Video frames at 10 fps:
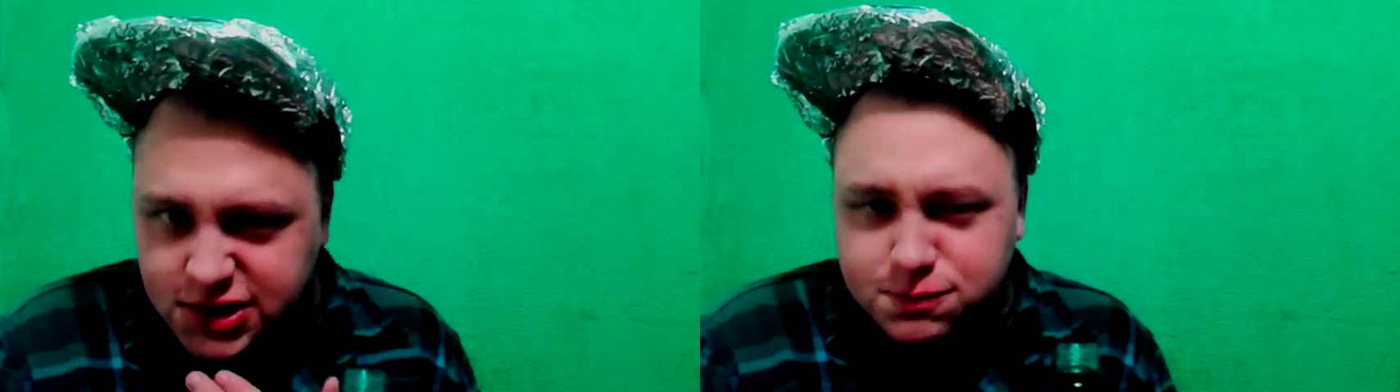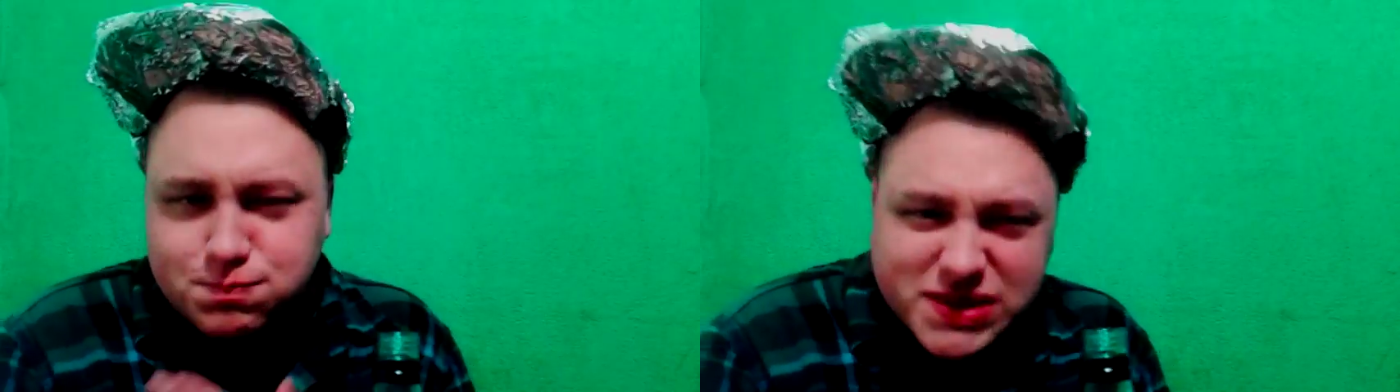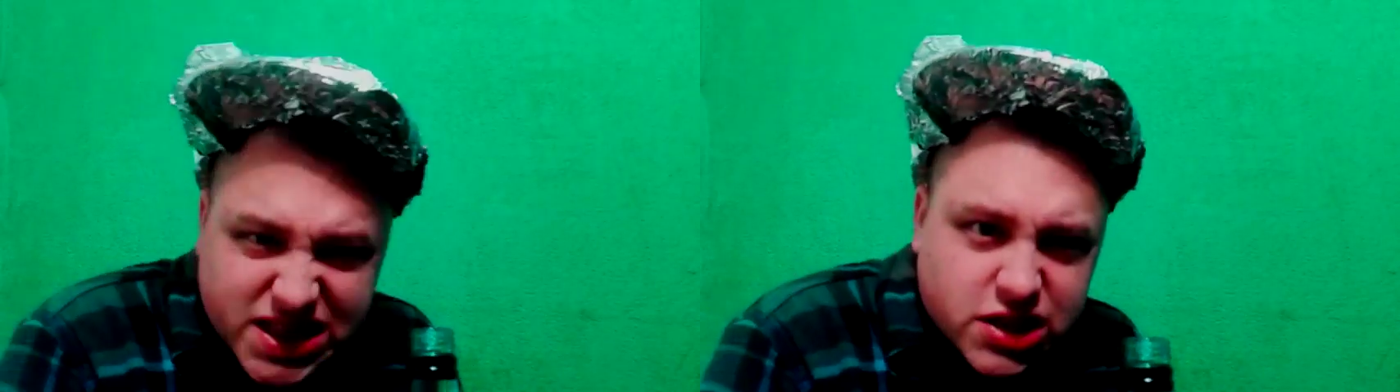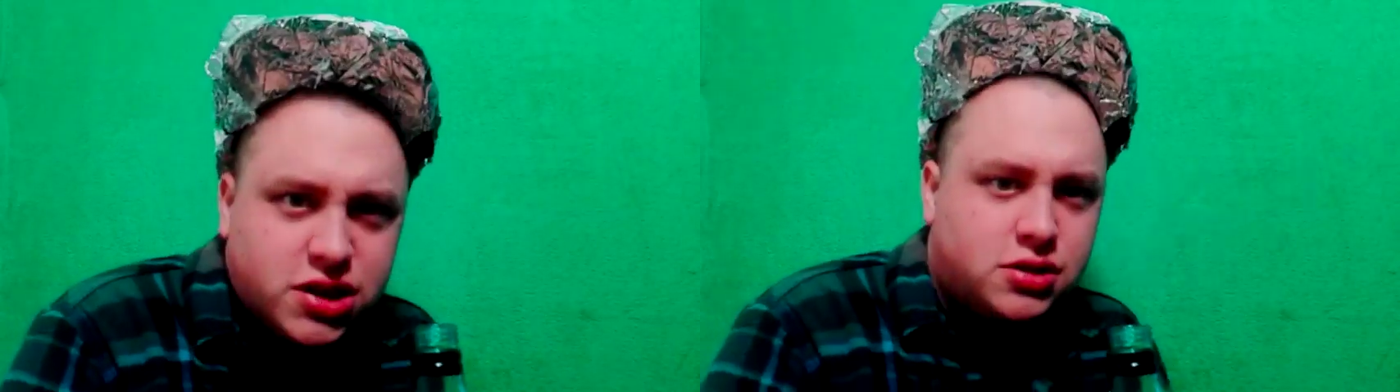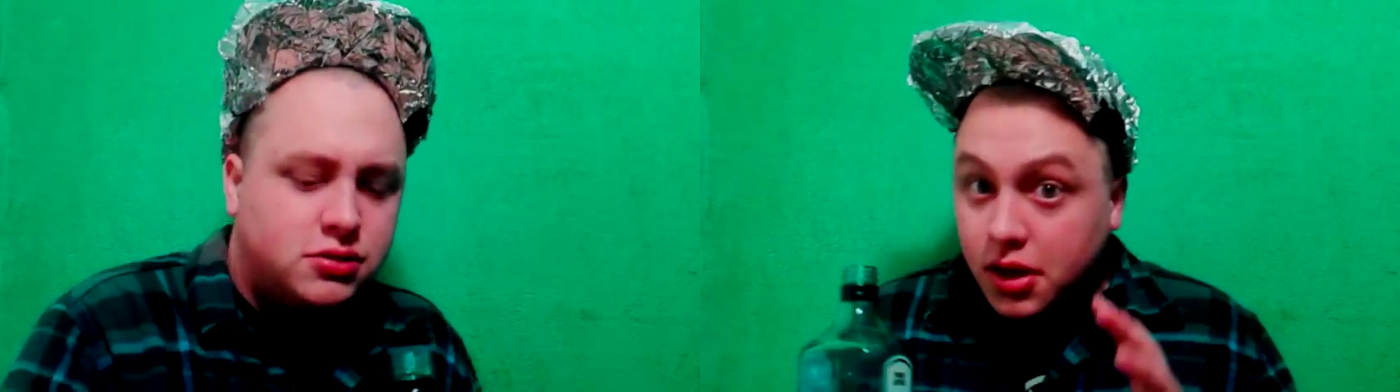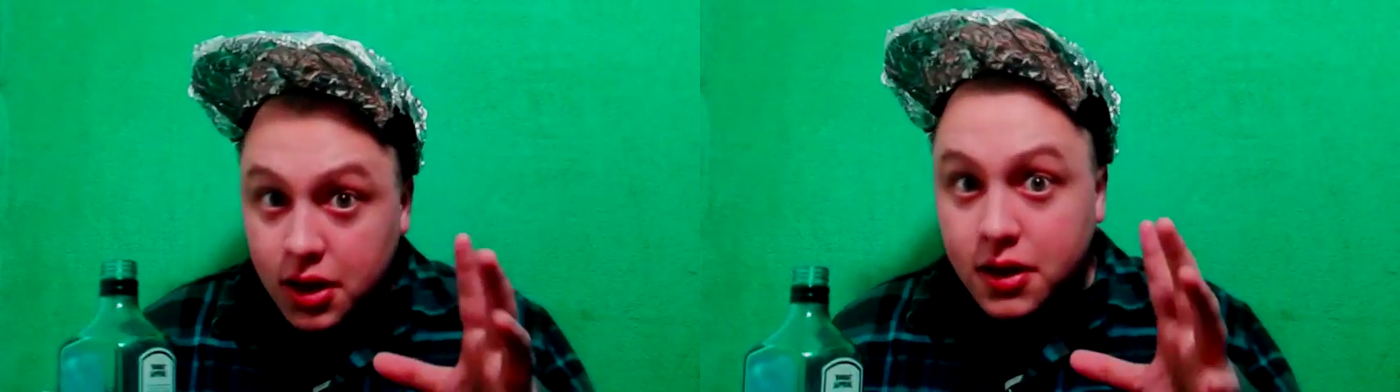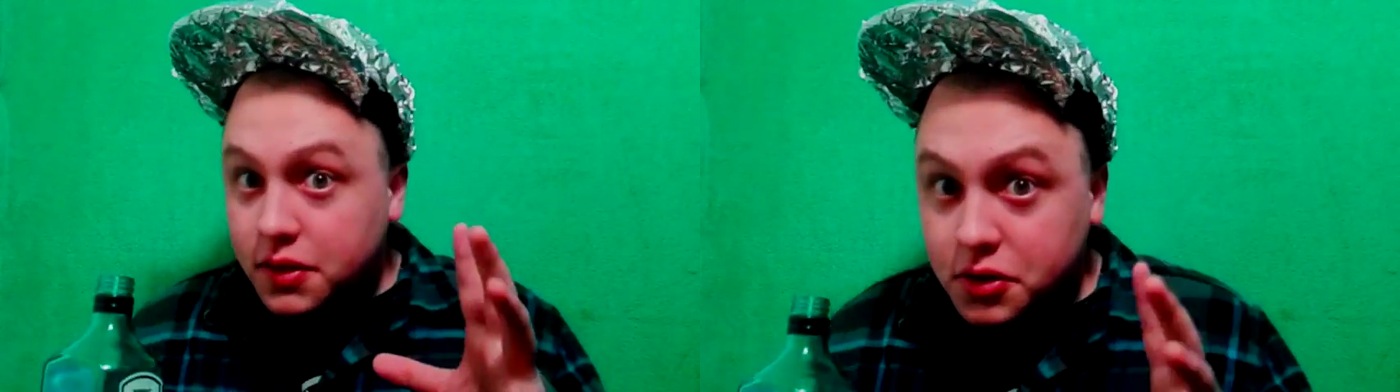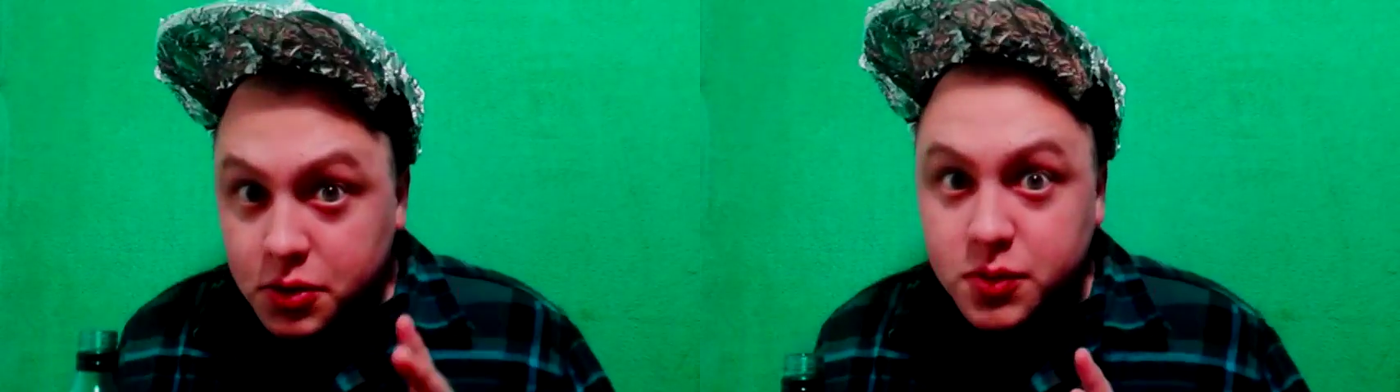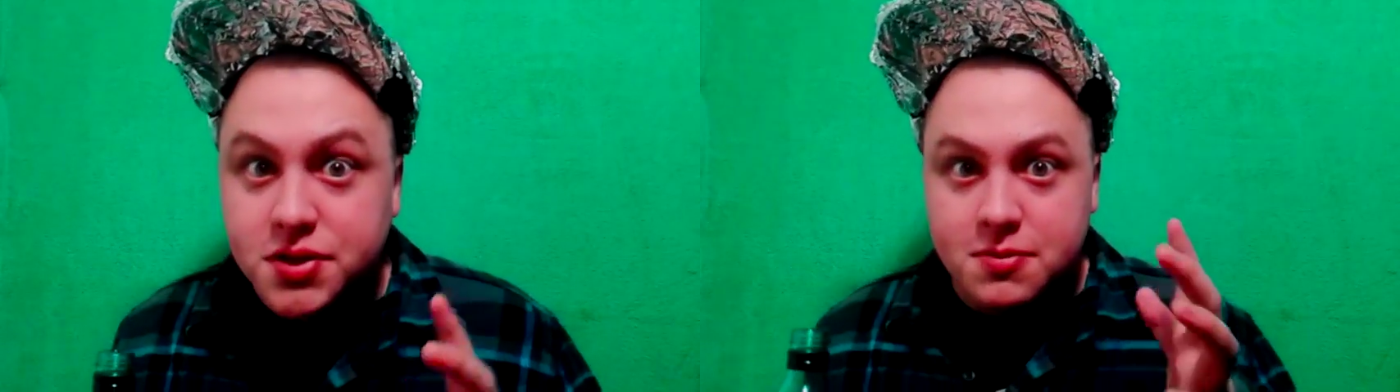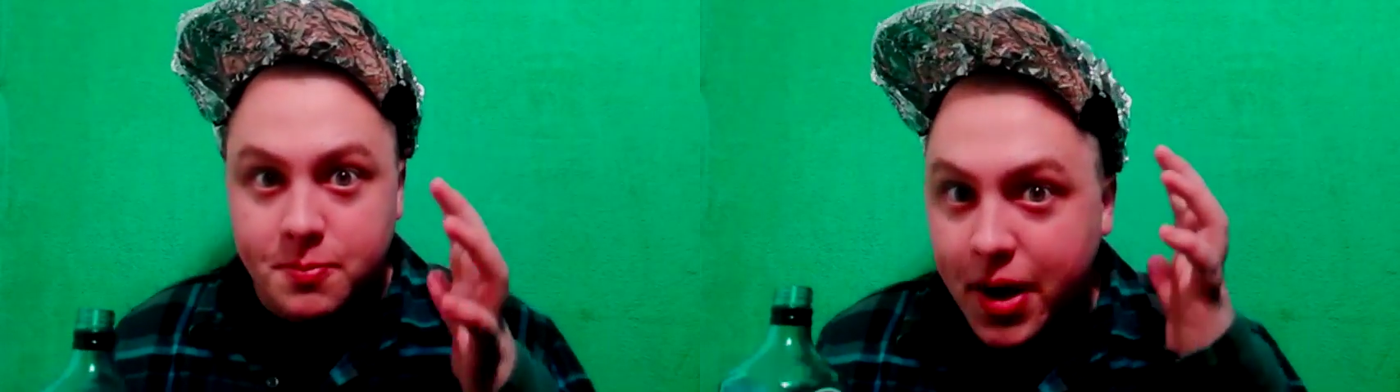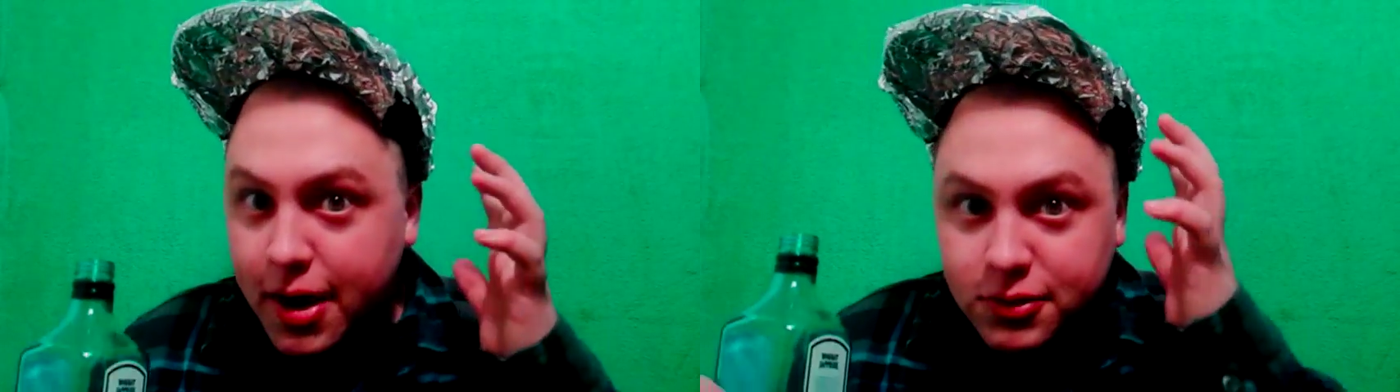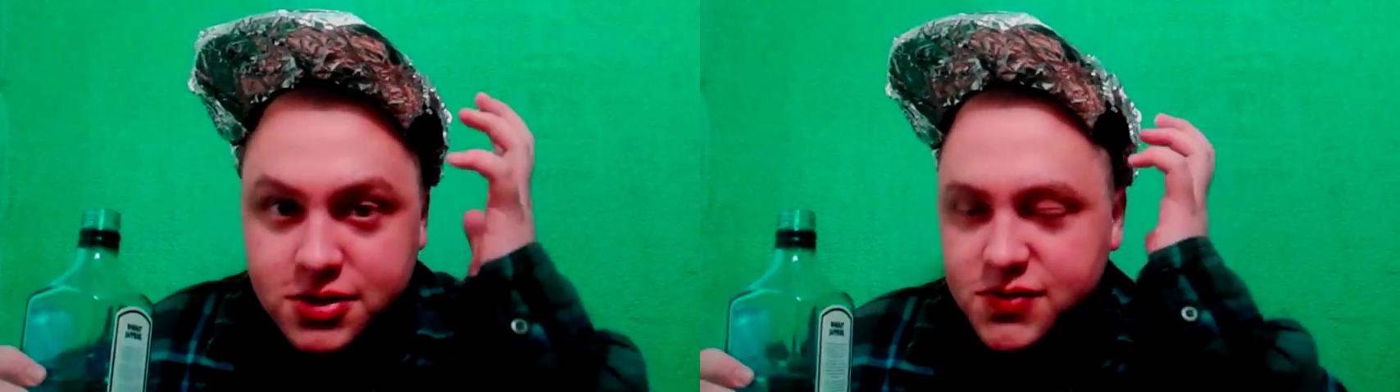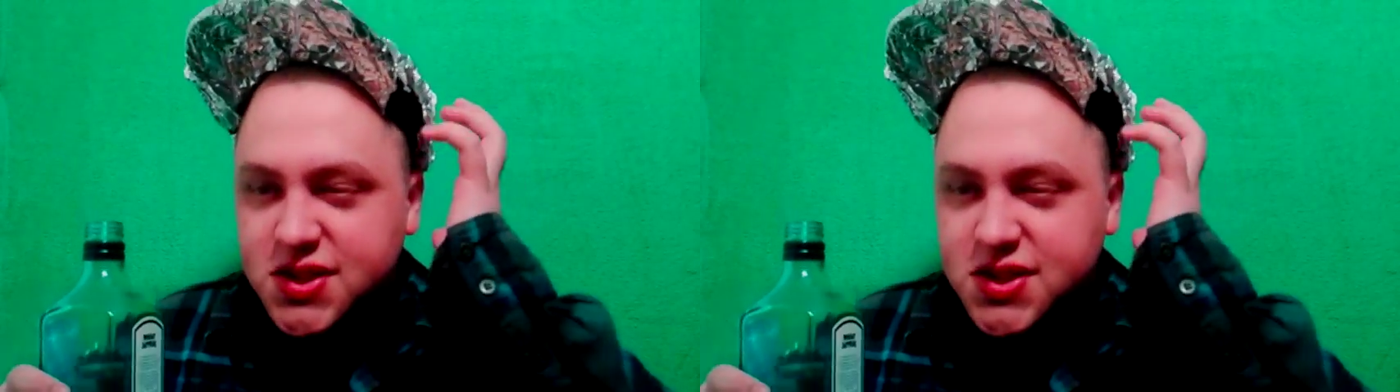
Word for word: Think about it. They're using powers